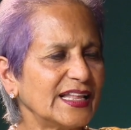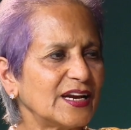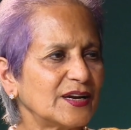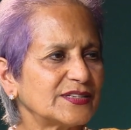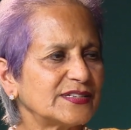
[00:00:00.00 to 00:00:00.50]
that
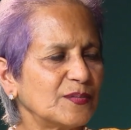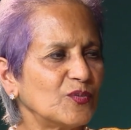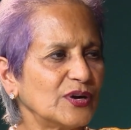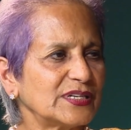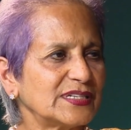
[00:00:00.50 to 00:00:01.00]
are
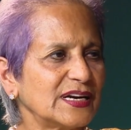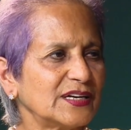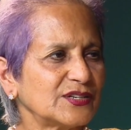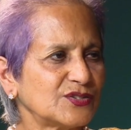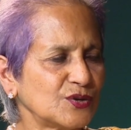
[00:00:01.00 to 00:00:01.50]
somewhat
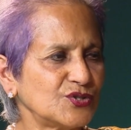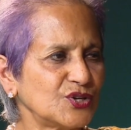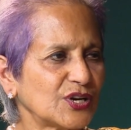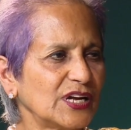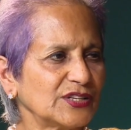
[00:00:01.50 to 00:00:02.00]

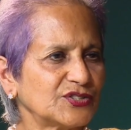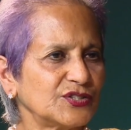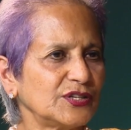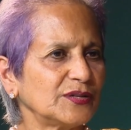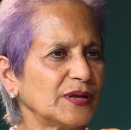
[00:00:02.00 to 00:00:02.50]

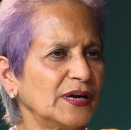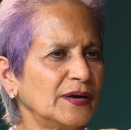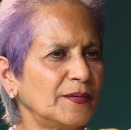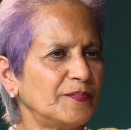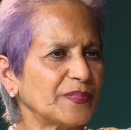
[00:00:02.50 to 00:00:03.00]
socio-cultural,
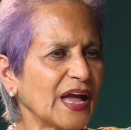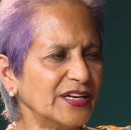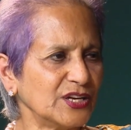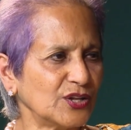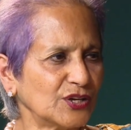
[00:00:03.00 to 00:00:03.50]

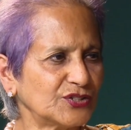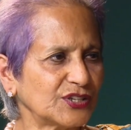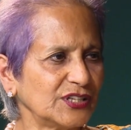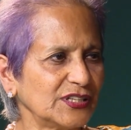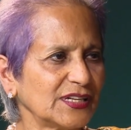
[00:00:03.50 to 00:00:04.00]

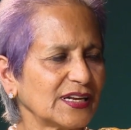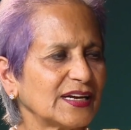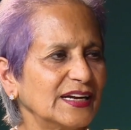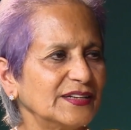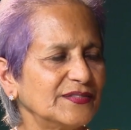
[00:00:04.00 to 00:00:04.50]
ideological
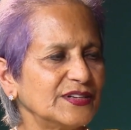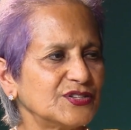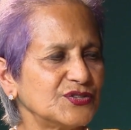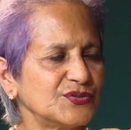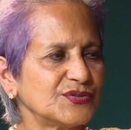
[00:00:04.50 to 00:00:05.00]
kind of
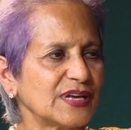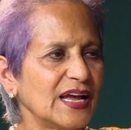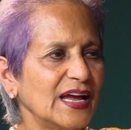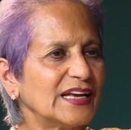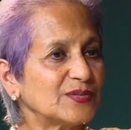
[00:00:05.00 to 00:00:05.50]
issues,
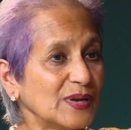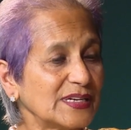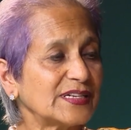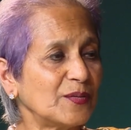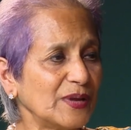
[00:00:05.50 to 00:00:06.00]
as well as
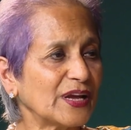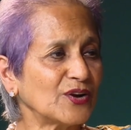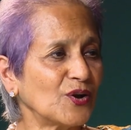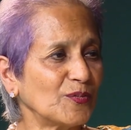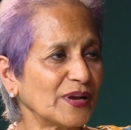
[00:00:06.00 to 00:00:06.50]
some
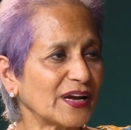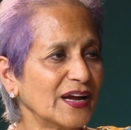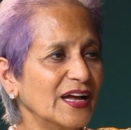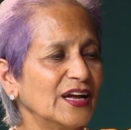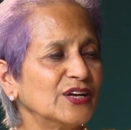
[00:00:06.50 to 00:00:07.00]
economic.
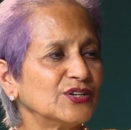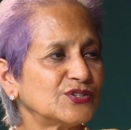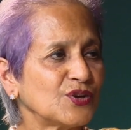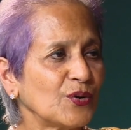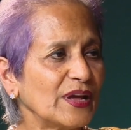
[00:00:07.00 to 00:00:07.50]

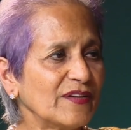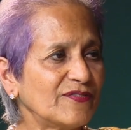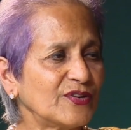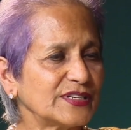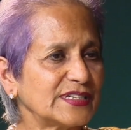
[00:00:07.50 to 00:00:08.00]
So if,
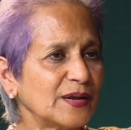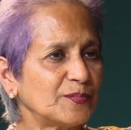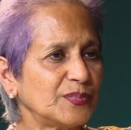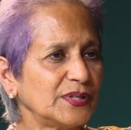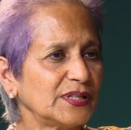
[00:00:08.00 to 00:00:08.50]
for
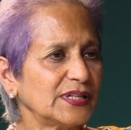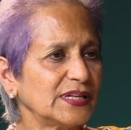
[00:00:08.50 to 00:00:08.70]
example,